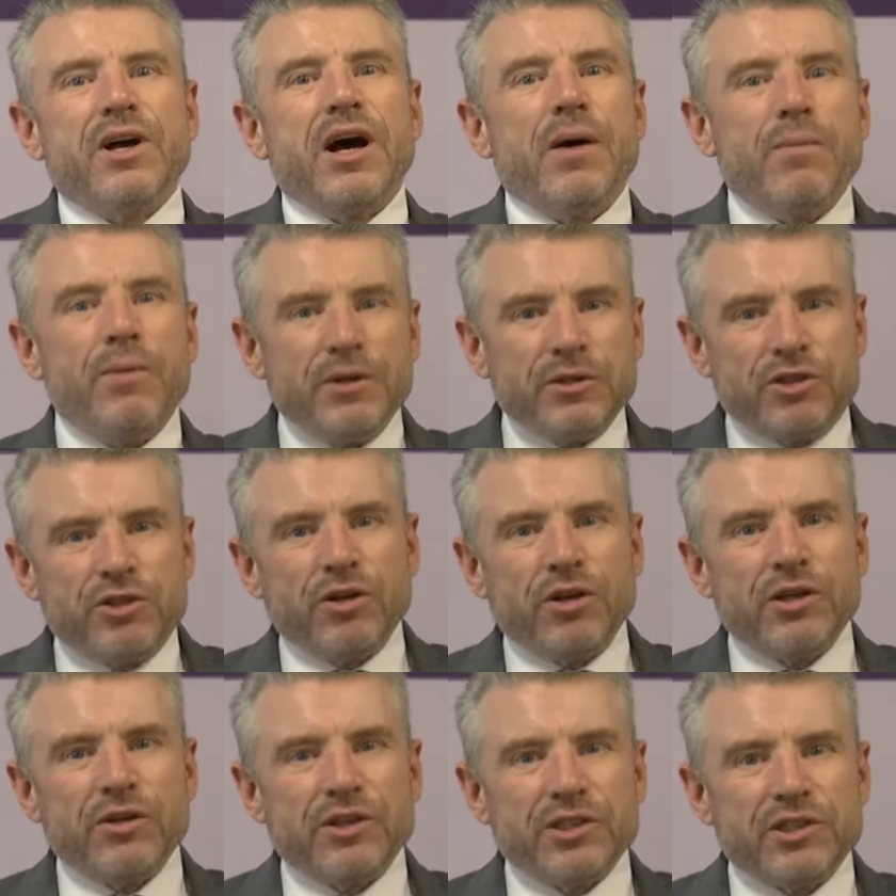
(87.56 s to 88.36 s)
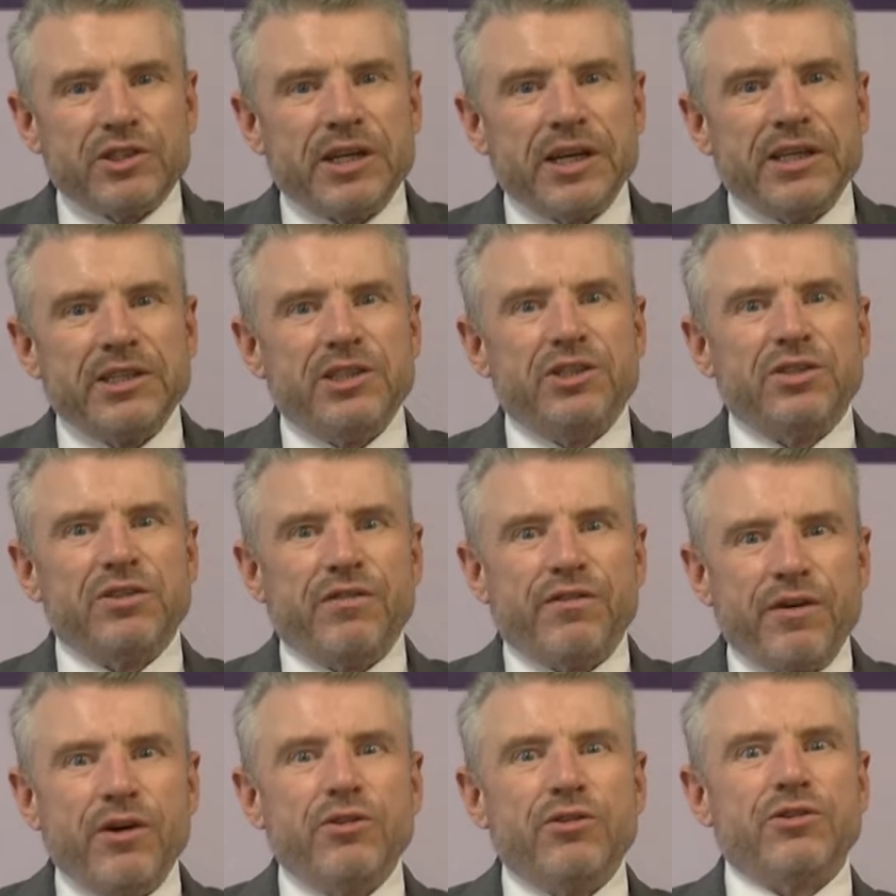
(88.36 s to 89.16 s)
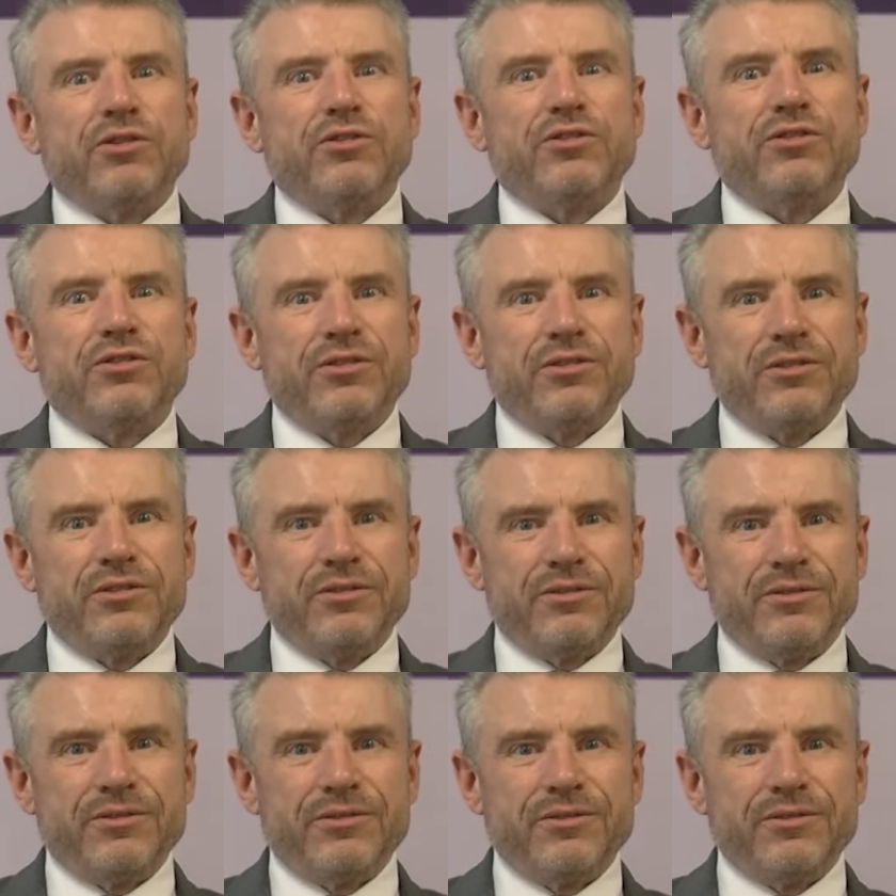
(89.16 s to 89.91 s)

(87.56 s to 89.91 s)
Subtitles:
And once you've got your attention focused